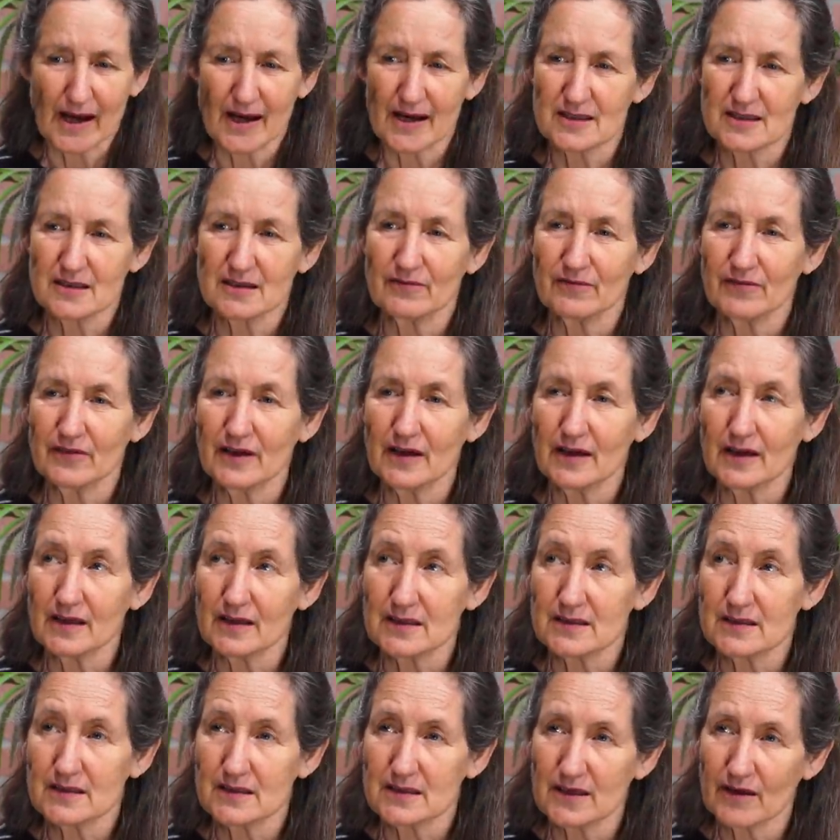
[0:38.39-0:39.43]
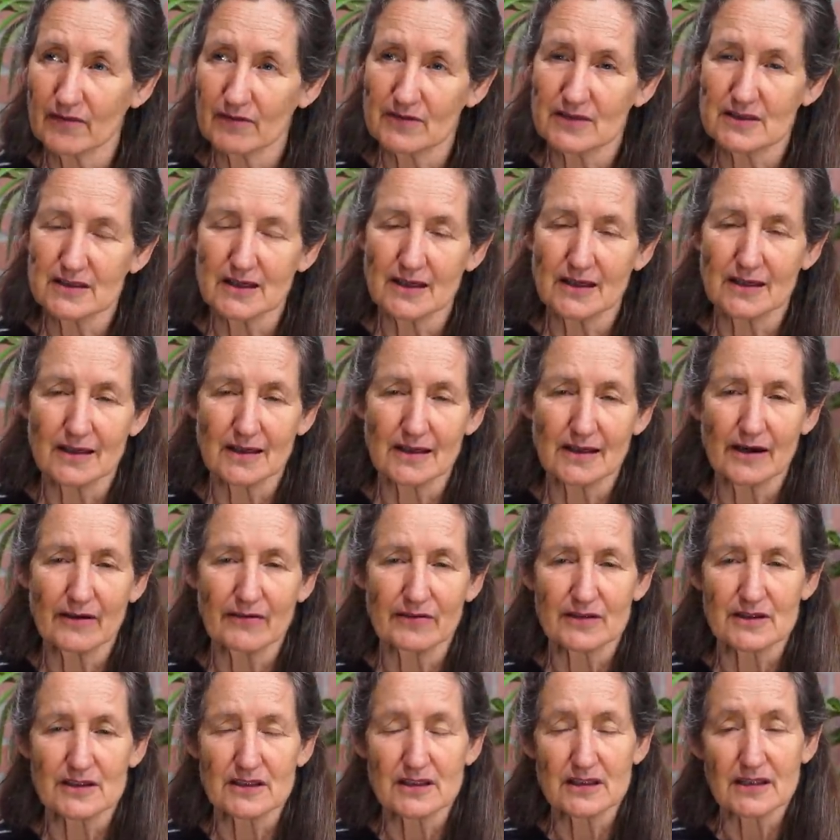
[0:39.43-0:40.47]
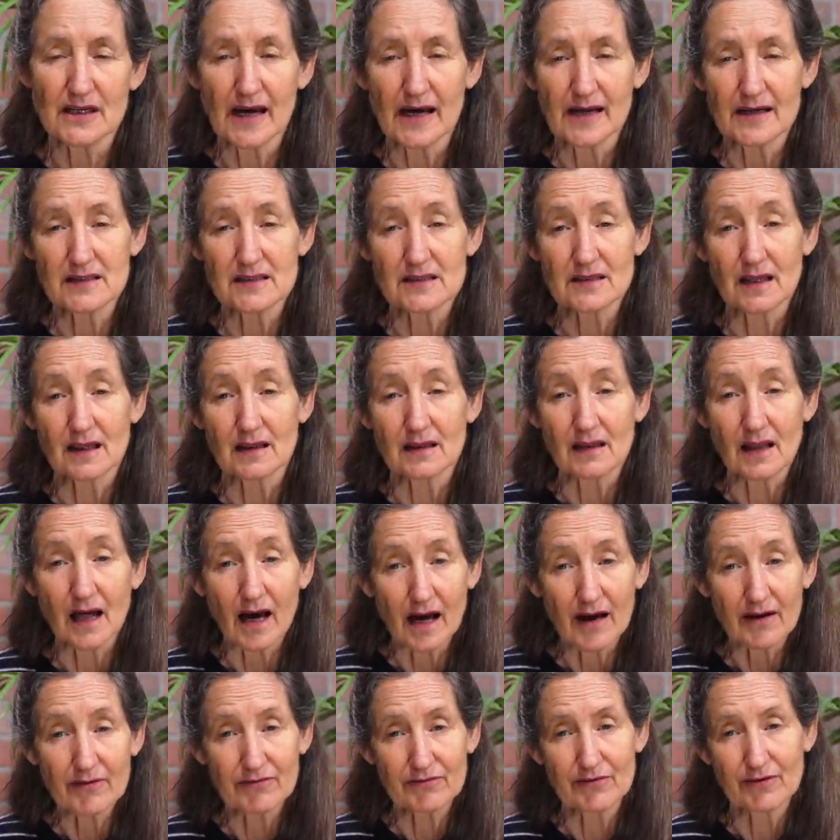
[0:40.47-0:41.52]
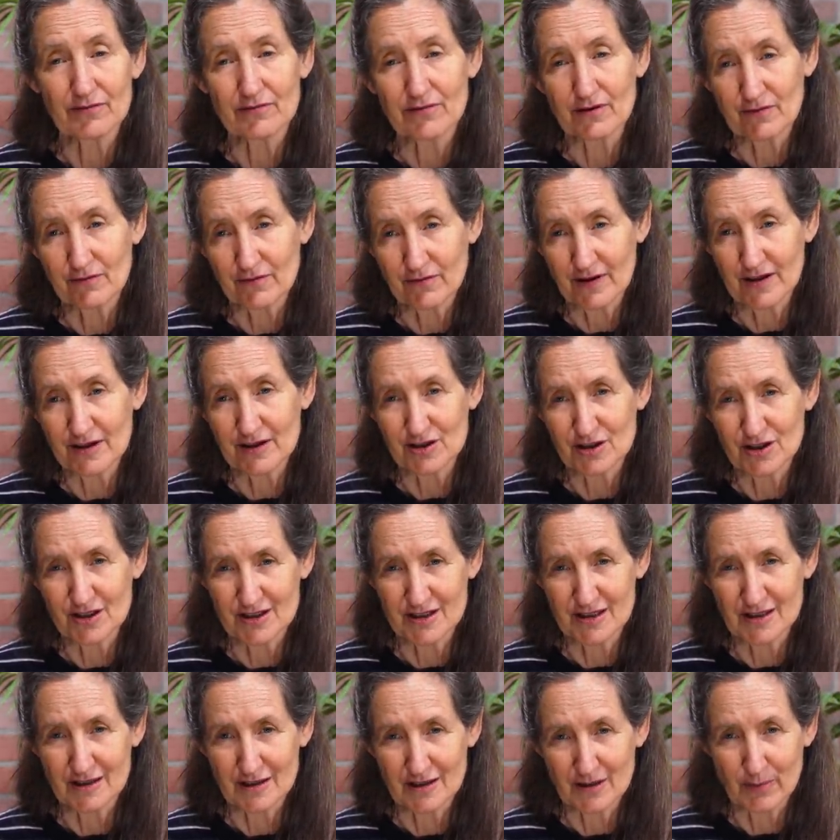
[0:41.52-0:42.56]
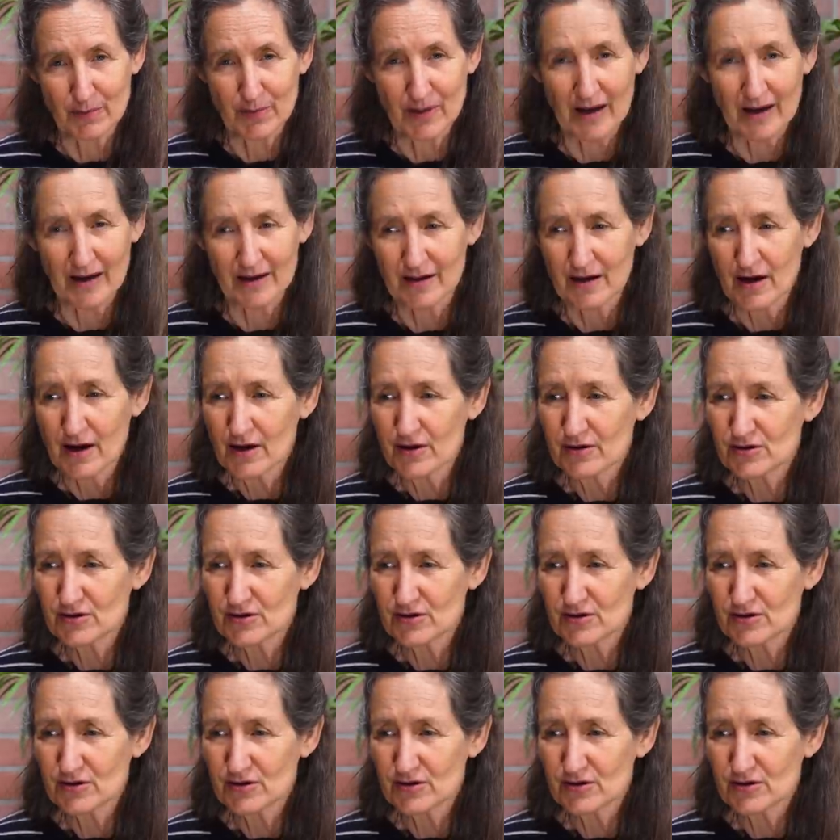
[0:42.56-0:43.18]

As Leviticus seventeen eleven states, the life of the flesh is in the blood.